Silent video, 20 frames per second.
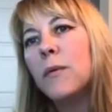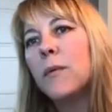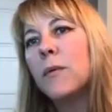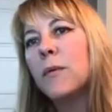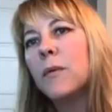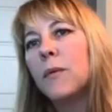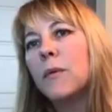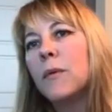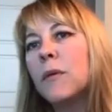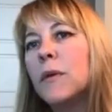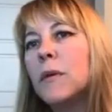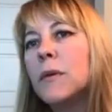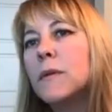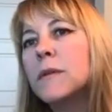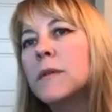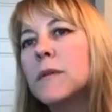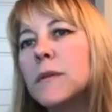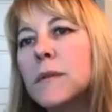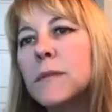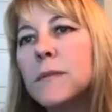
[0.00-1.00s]

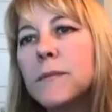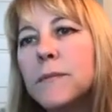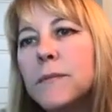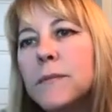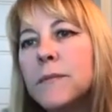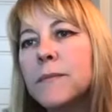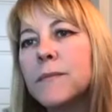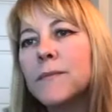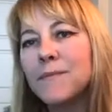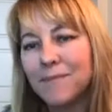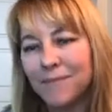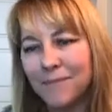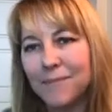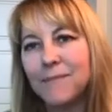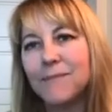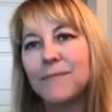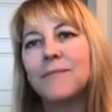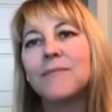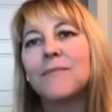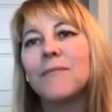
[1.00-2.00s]

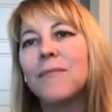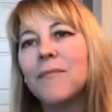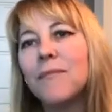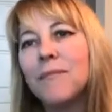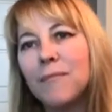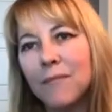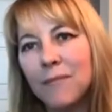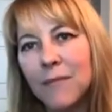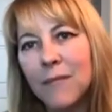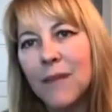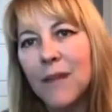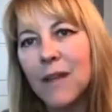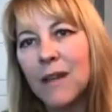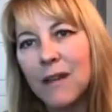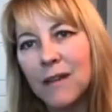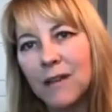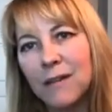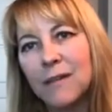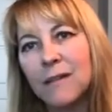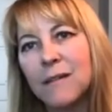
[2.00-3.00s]

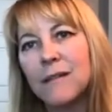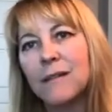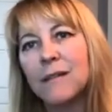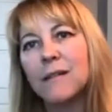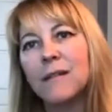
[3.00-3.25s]
No words are spoken by the person on screen.